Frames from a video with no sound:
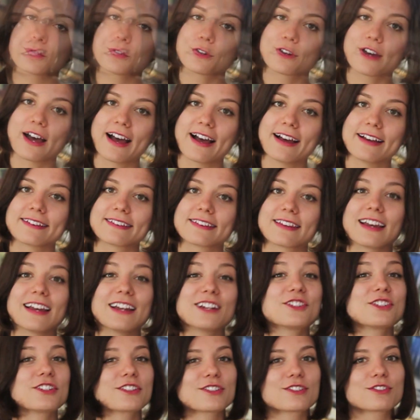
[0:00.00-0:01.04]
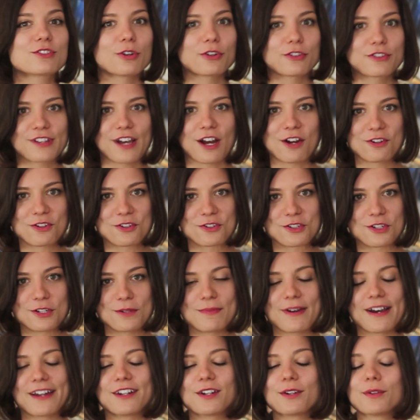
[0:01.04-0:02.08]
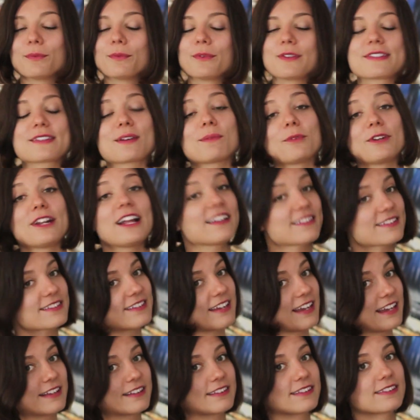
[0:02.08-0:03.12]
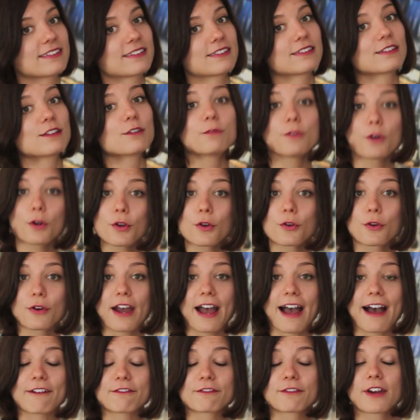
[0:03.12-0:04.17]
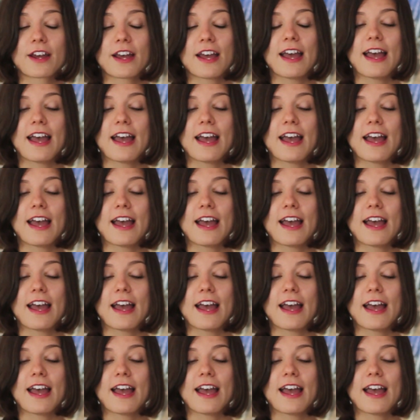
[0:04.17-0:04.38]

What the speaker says: you guys, it just turns out usually better when someone else takes the photograph.